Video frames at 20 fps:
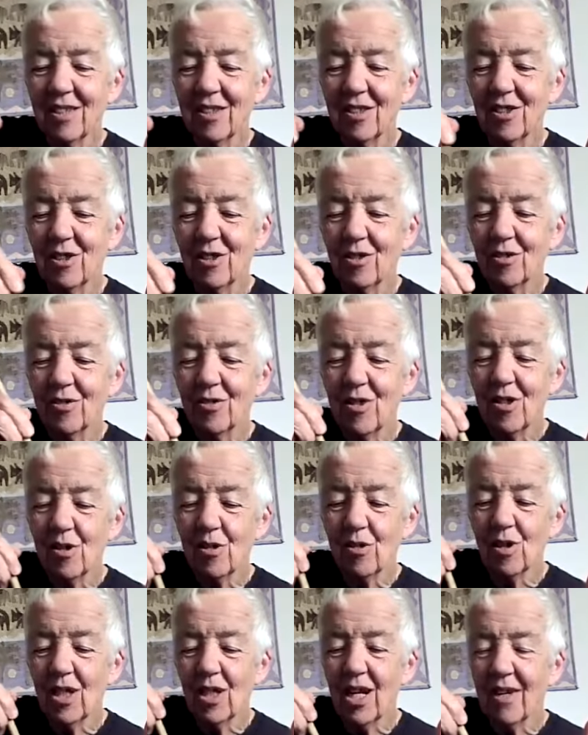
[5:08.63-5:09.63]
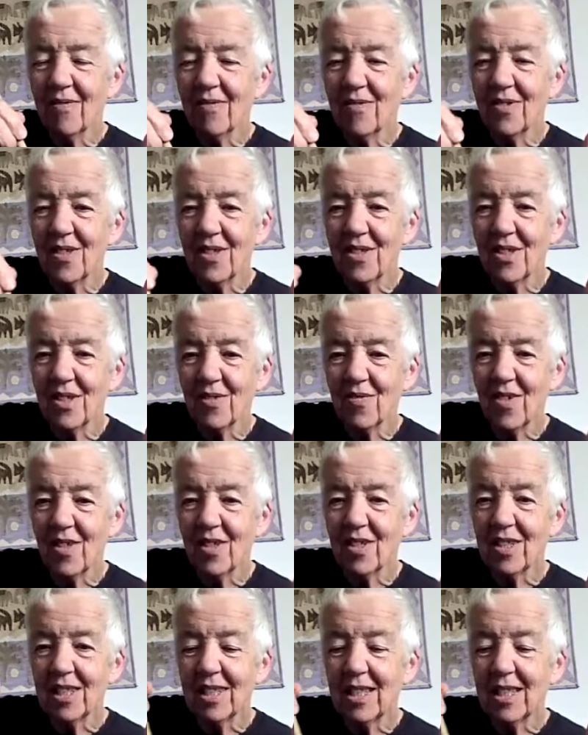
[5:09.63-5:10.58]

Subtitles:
Children will love this. It's very